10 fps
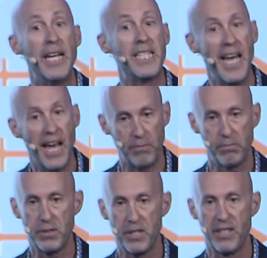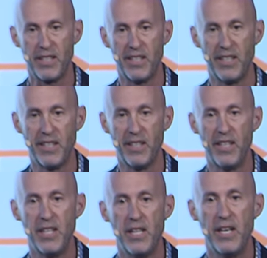attempts.
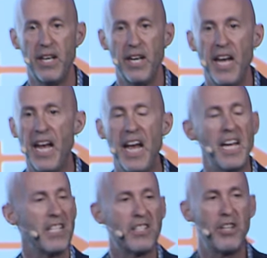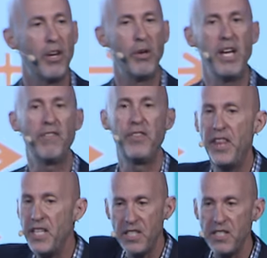And so if
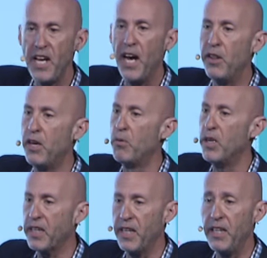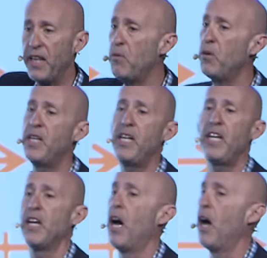this is how they're working, they would need
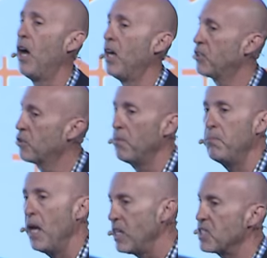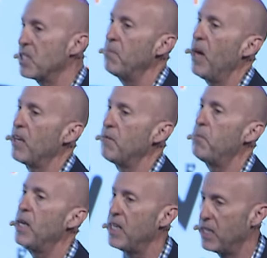a tremendous amount of
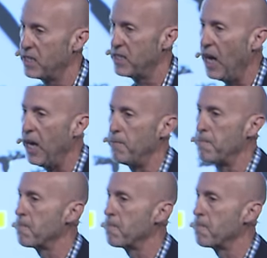money and time.